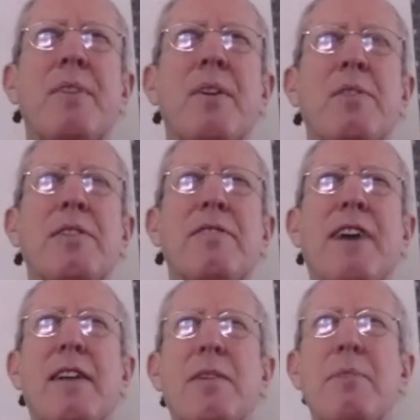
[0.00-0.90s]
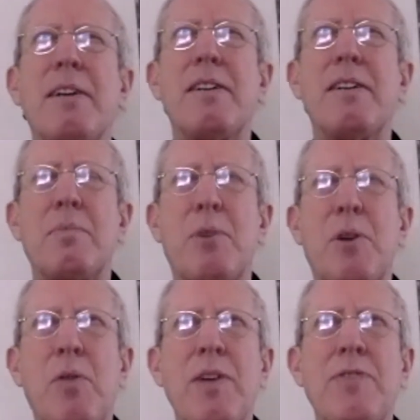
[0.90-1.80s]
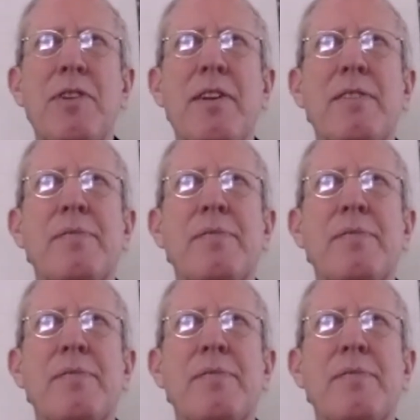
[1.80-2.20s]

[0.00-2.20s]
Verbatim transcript: or developing or progressing.